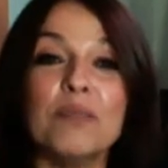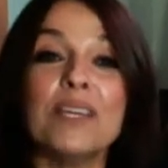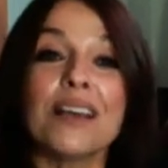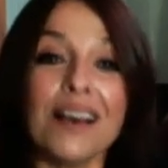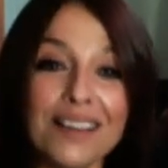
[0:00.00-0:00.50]

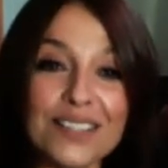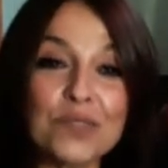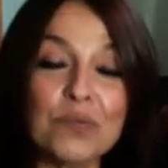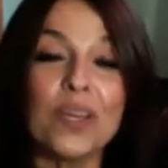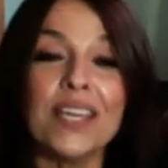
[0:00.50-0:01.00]

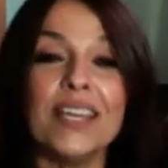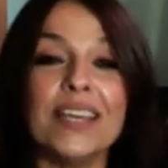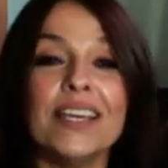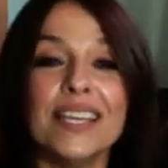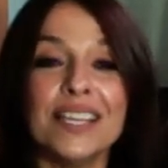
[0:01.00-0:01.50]
because we
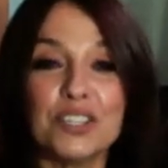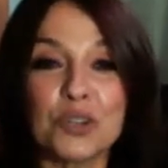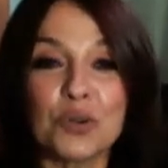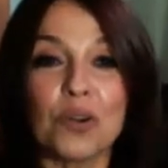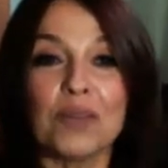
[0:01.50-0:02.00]

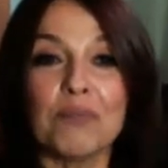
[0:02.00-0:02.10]
enjoy